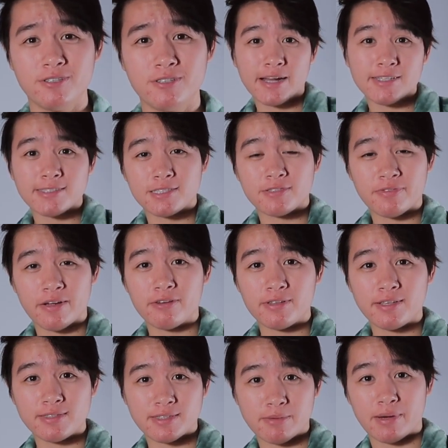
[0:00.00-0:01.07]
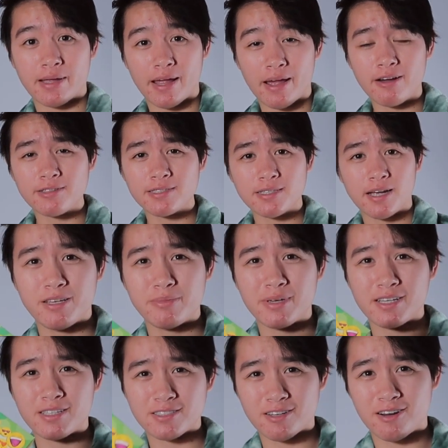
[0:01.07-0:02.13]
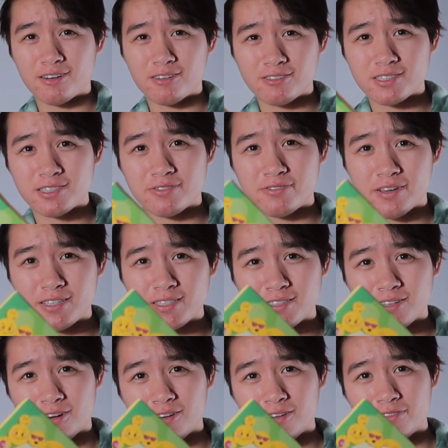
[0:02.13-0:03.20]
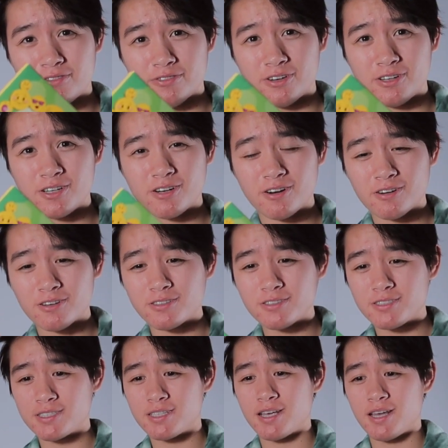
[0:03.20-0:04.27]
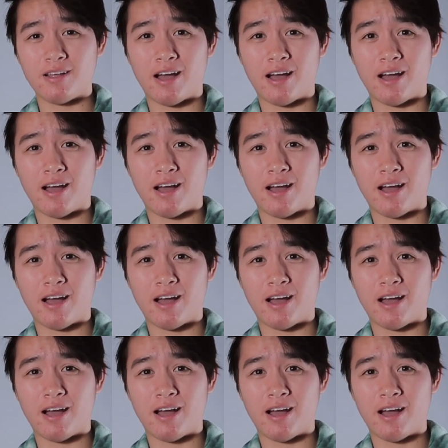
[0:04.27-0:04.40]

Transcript: I just found these at my house, the McDonald's face card fun cards.